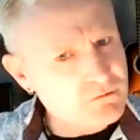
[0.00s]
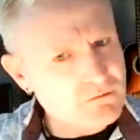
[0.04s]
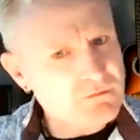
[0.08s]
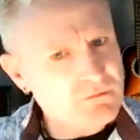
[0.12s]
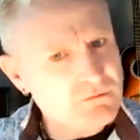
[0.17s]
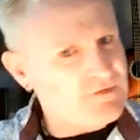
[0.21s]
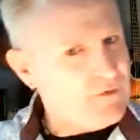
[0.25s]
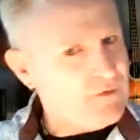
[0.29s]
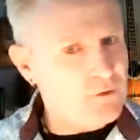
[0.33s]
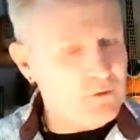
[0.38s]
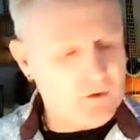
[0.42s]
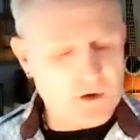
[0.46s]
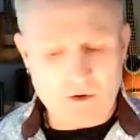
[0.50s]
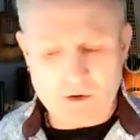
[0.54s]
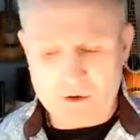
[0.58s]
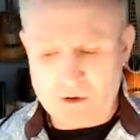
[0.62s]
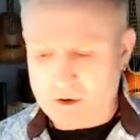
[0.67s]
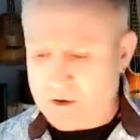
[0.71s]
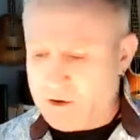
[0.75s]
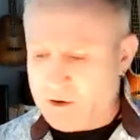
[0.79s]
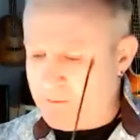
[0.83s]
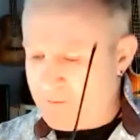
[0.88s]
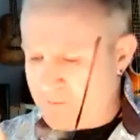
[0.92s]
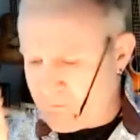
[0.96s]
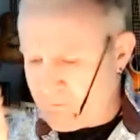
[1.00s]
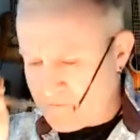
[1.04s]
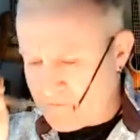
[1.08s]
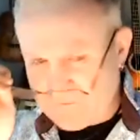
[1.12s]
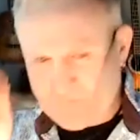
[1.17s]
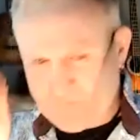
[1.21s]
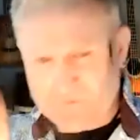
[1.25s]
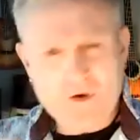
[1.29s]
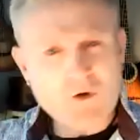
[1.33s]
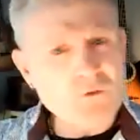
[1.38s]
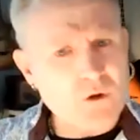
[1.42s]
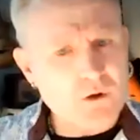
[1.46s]
a funeral going on.
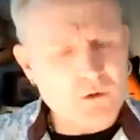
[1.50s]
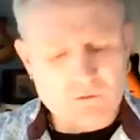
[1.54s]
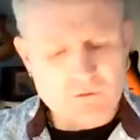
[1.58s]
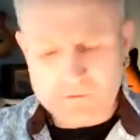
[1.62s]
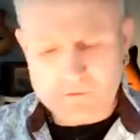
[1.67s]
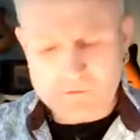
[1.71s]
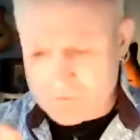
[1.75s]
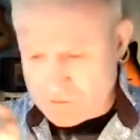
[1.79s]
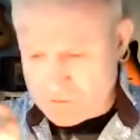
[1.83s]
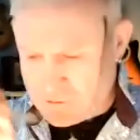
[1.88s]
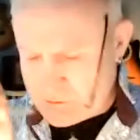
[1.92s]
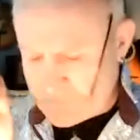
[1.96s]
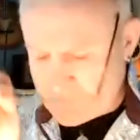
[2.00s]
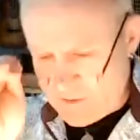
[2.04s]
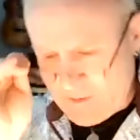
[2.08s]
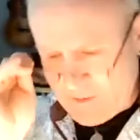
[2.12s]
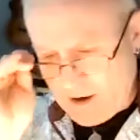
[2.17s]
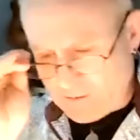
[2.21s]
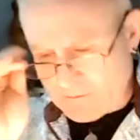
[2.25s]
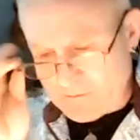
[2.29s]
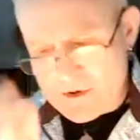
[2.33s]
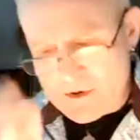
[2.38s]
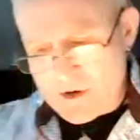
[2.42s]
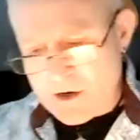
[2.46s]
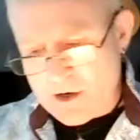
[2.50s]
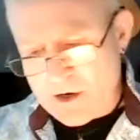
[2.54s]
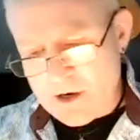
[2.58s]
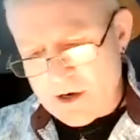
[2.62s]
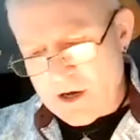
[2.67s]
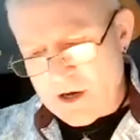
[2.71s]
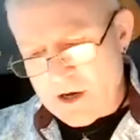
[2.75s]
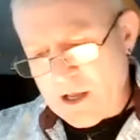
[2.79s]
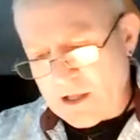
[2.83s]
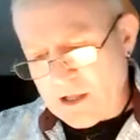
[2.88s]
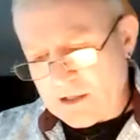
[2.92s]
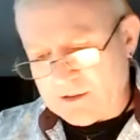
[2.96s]
Funeral, come on.
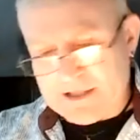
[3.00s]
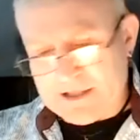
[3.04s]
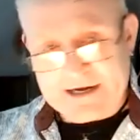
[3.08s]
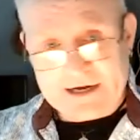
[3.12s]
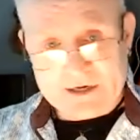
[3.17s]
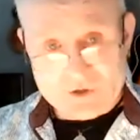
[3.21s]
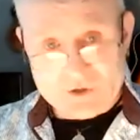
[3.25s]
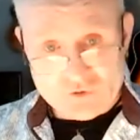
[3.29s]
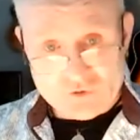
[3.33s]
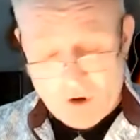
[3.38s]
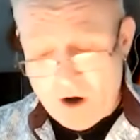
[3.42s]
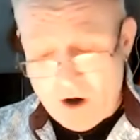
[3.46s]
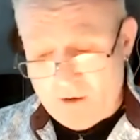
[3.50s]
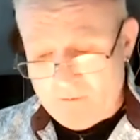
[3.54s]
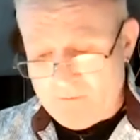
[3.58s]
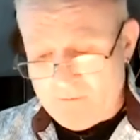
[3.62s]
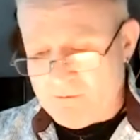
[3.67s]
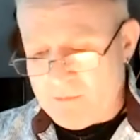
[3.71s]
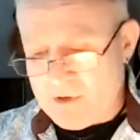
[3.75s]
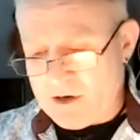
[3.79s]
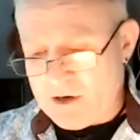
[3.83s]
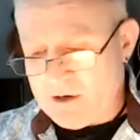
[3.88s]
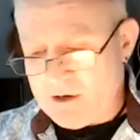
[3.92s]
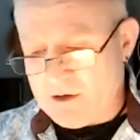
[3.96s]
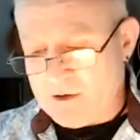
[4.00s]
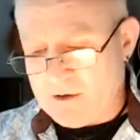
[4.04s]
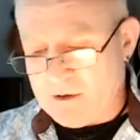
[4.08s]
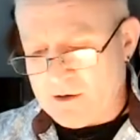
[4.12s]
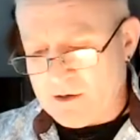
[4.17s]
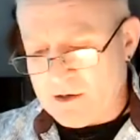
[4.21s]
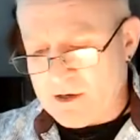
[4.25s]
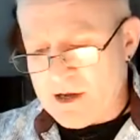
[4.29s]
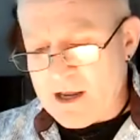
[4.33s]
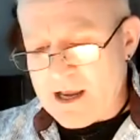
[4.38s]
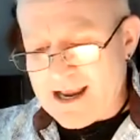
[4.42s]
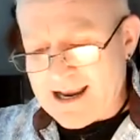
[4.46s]
Like a drum.
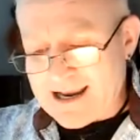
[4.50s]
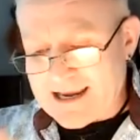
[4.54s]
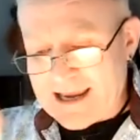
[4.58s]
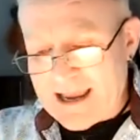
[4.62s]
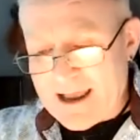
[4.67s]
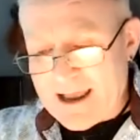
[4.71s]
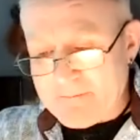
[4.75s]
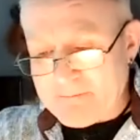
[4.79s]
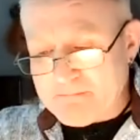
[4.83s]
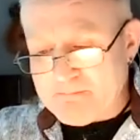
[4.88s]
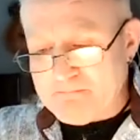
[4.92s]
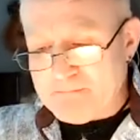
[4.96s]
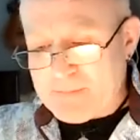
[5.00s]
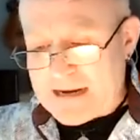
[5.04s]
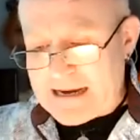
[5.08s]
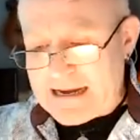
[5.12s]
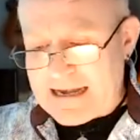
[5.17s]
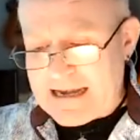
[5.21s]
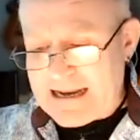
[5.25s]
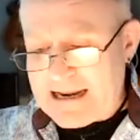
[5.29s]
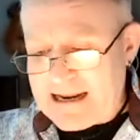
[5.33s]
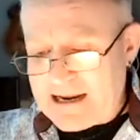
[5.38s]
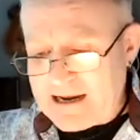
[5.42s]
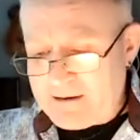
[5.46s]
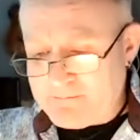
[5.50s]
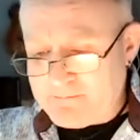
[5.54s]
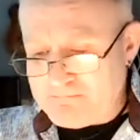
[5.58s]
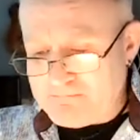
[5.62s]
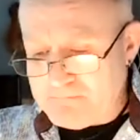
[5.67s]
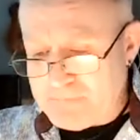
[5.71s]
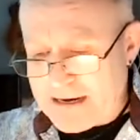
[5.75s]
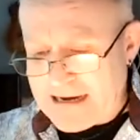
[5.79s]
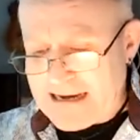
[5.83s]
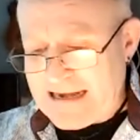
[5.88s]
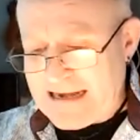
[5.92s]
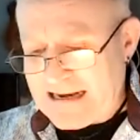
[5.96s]
Kept
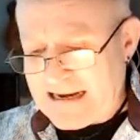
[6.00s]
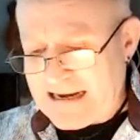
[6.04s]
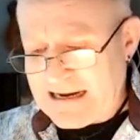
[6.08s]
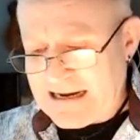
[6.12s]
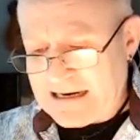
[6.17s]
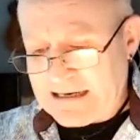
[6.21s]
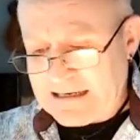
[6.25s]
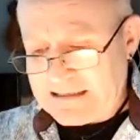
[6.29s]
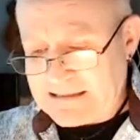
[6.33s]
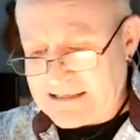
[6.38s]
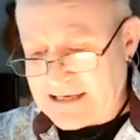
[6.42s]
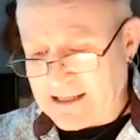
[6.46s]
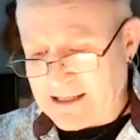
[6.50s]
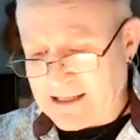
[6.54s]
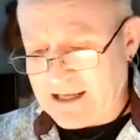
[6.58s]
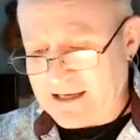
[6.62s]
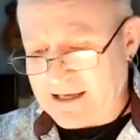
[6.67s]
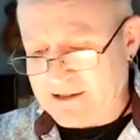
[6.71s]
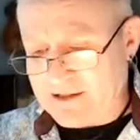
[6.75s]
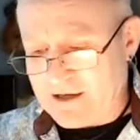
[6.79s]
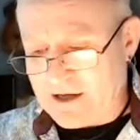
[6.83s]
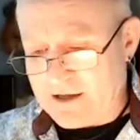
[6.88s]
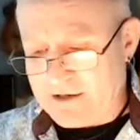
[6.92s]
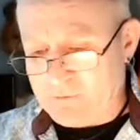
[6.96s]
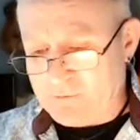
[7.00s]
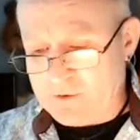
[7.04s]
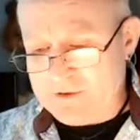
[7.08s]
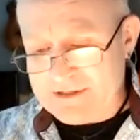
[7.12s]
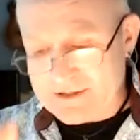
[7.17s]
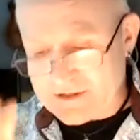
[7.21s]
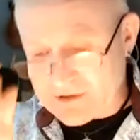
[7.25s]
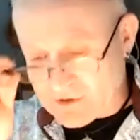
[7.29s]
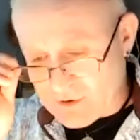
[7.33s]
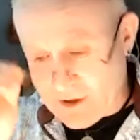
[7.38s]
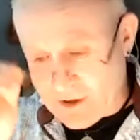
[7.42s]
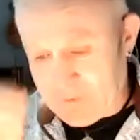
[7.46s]
beating till I thought, what's
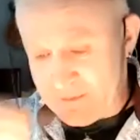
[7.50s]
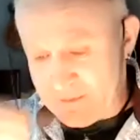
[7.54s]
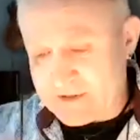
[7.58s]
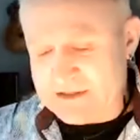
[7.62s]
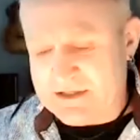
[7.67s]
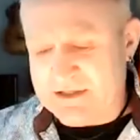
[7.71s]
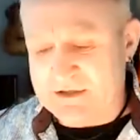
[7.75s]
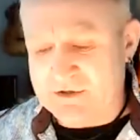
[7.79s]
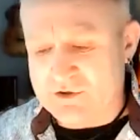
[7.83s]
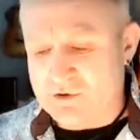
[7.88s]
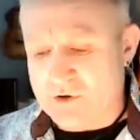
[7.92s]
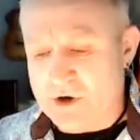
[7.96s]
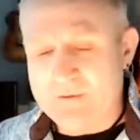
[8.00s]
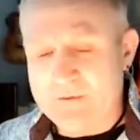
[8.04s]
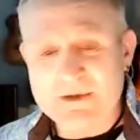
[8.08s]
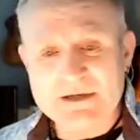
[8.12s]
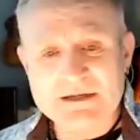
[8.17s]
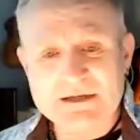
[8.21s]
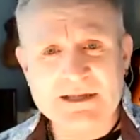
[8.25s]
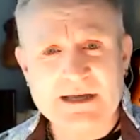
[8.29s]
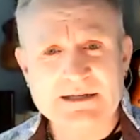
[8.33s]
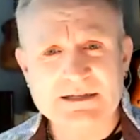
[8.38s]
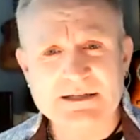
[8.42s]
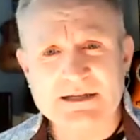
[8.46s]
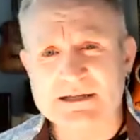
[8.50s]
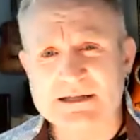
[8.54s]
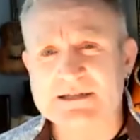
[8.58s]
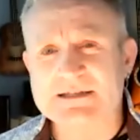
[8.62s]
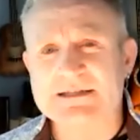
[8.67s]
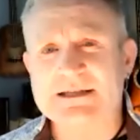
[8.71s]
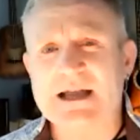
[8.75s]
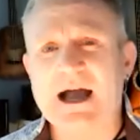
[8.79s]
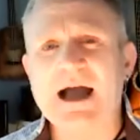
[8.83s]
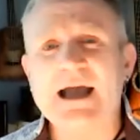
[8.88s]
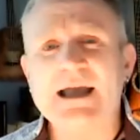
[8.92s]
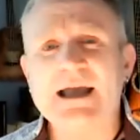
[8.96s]
the drum? This drum is like
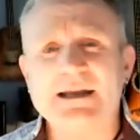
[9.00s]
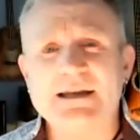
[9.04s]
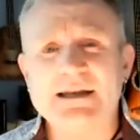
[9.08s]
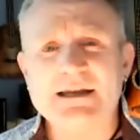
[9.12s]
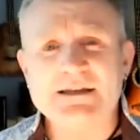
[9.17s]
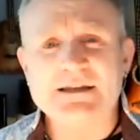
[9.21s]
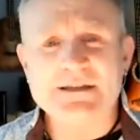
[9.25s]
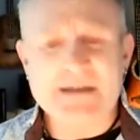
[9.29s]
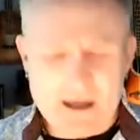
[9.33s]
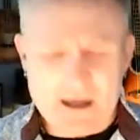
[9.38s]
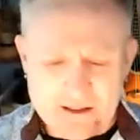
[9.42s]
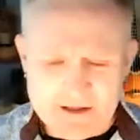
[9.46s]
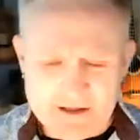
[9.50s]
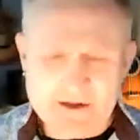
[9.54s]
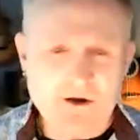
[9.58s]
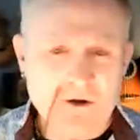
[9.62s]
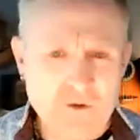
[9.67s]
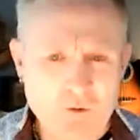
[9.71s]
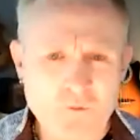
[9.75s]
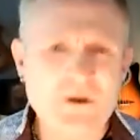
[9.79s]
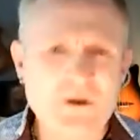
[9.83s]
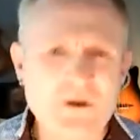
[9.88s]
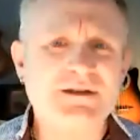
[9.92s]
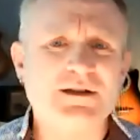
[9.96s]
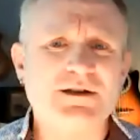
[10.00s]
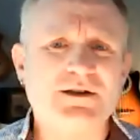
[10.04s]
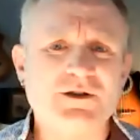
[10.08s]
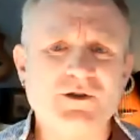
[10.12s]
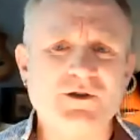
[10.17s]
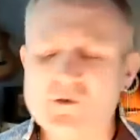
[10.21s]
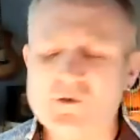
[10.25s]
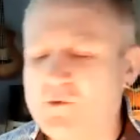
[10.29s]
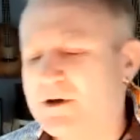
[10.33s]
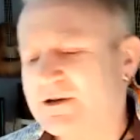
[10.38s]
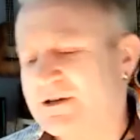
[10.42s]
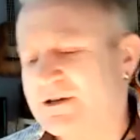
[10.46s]
society telling her what to
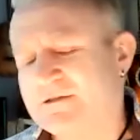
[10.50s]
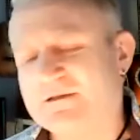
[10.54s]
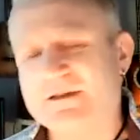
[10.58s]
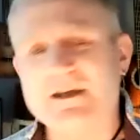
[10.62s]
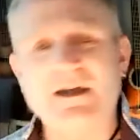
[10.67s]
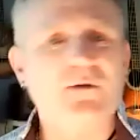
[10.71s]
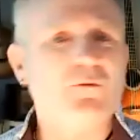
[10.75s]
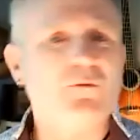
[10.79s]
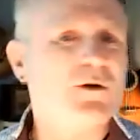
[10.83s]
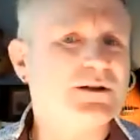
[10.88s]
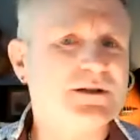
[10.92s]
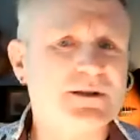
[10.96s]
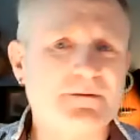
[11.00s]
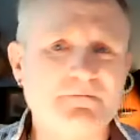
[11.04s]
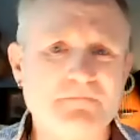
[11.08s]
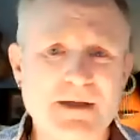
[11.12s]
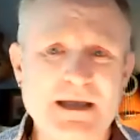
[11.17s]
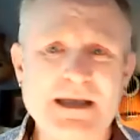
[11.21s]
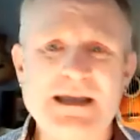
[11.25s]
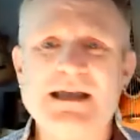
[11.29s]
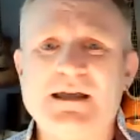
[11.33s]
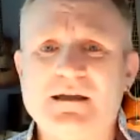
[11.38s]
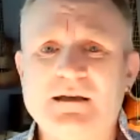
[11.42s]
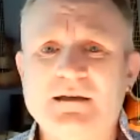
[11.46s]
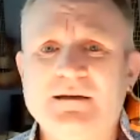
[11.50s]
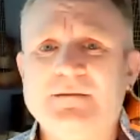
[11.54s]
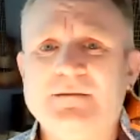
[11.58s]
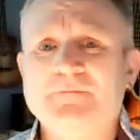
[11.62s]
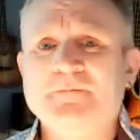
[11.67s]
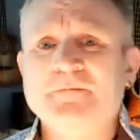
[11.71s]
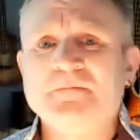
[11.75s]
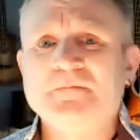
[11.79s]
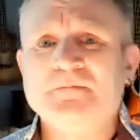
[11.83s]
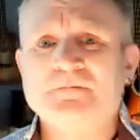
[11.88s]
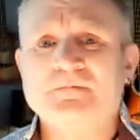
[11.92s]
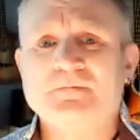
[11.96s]
do, what to think, what to be,
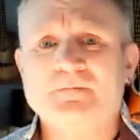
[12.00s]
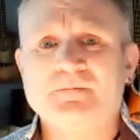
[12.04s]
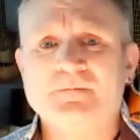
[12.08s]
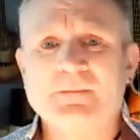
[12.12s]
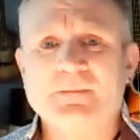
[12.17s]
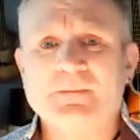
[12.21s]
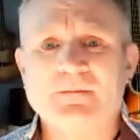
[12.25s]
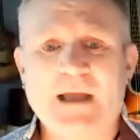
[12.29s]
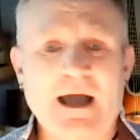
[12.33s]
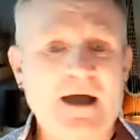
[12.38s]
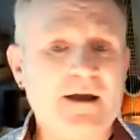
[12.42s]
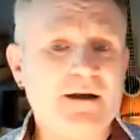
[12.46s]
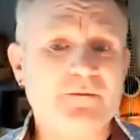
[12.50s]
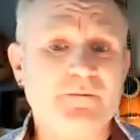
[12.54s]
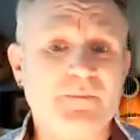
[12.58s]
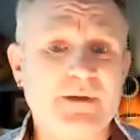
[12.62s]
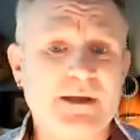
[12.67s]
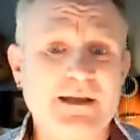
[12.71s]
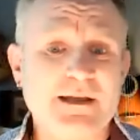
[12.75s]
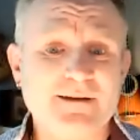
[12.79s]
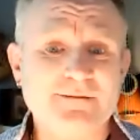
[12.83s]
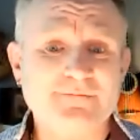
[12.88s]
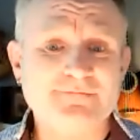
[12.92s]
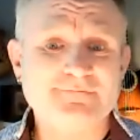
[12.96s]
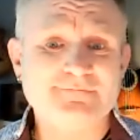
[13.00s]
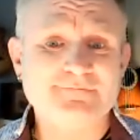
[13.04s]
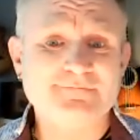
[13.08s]
how to be.